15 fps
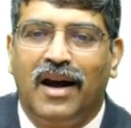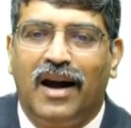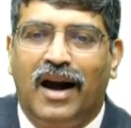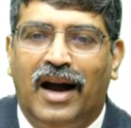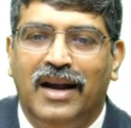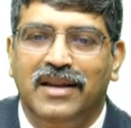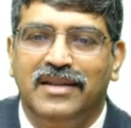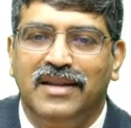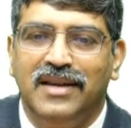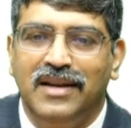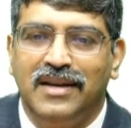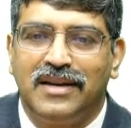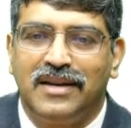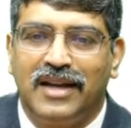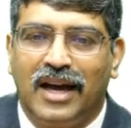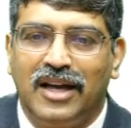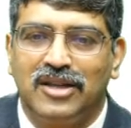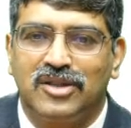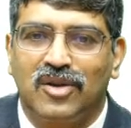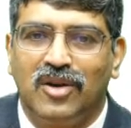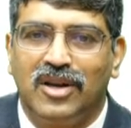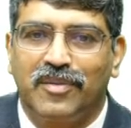and the
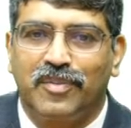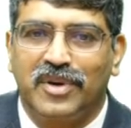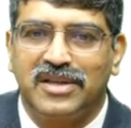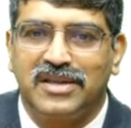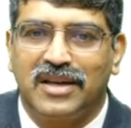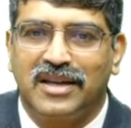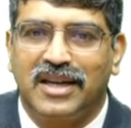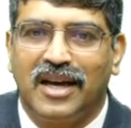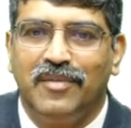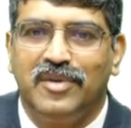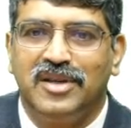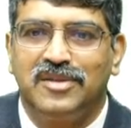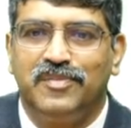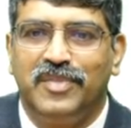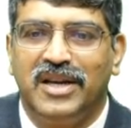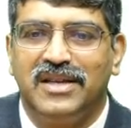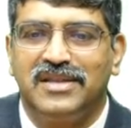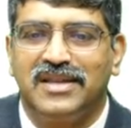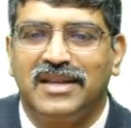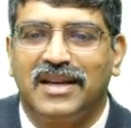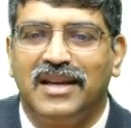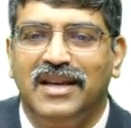diastolic pressure time is
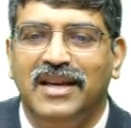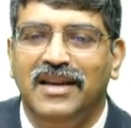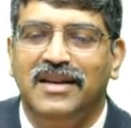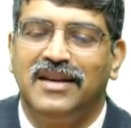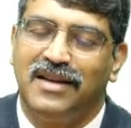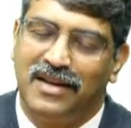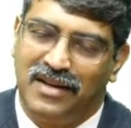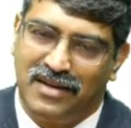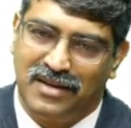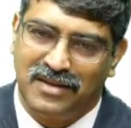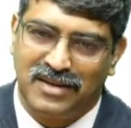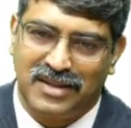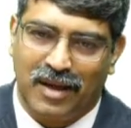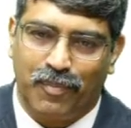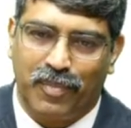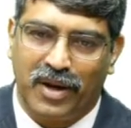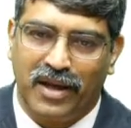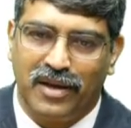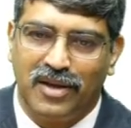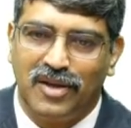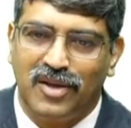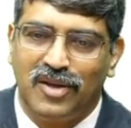basically supply.
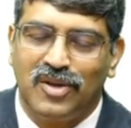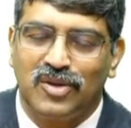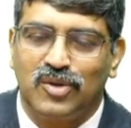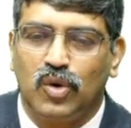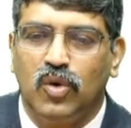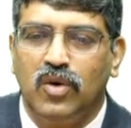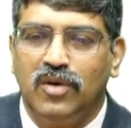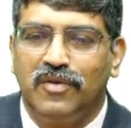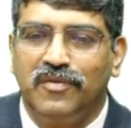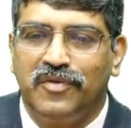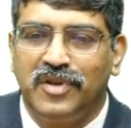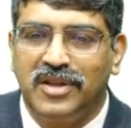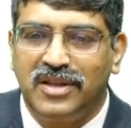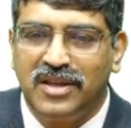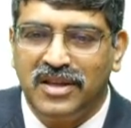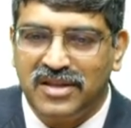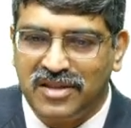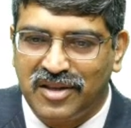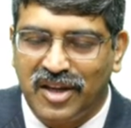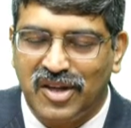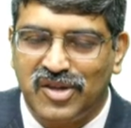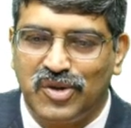So with this
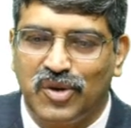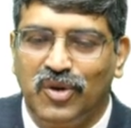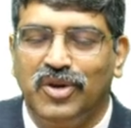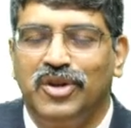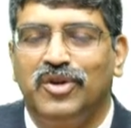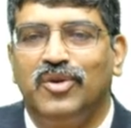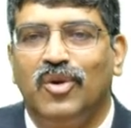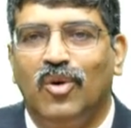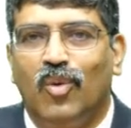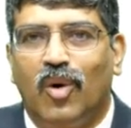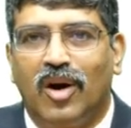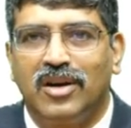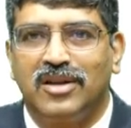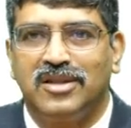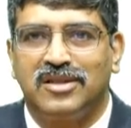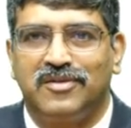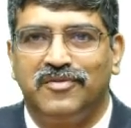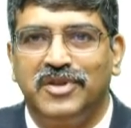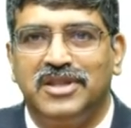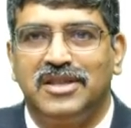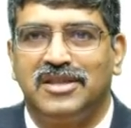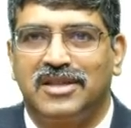ratio, you know
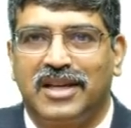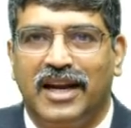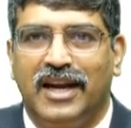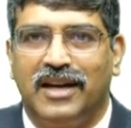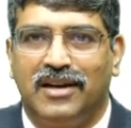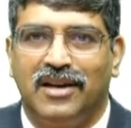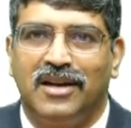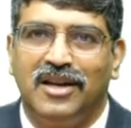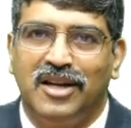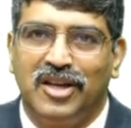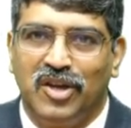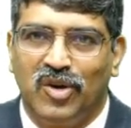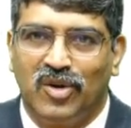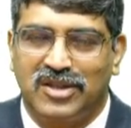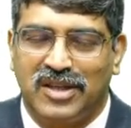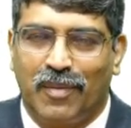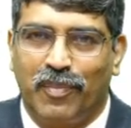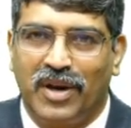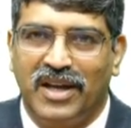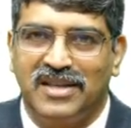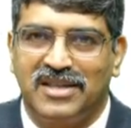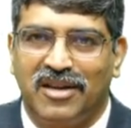which is great. Your
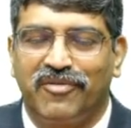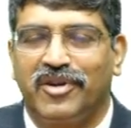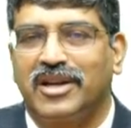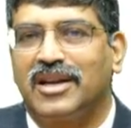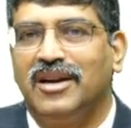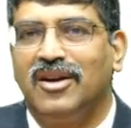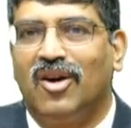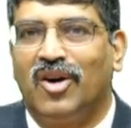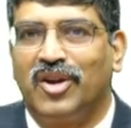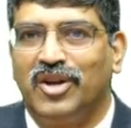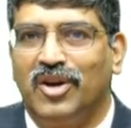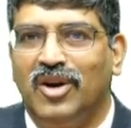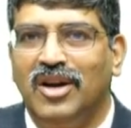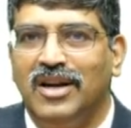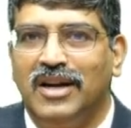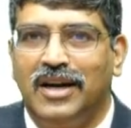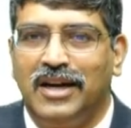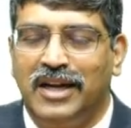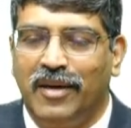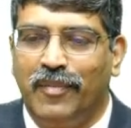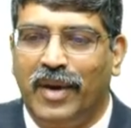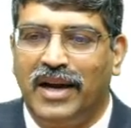supply is affected or your
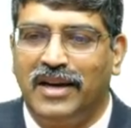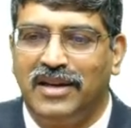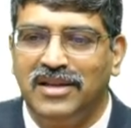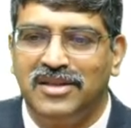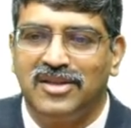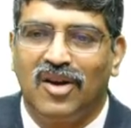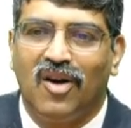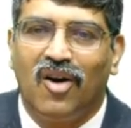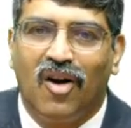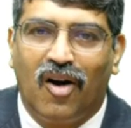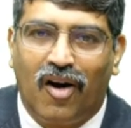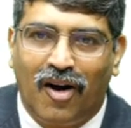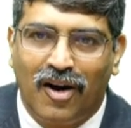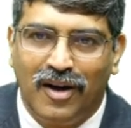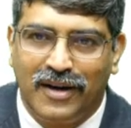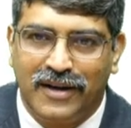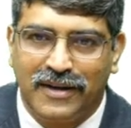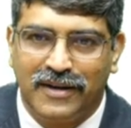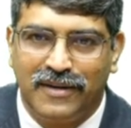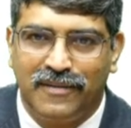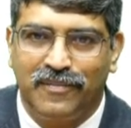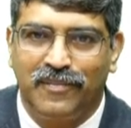demand is altered.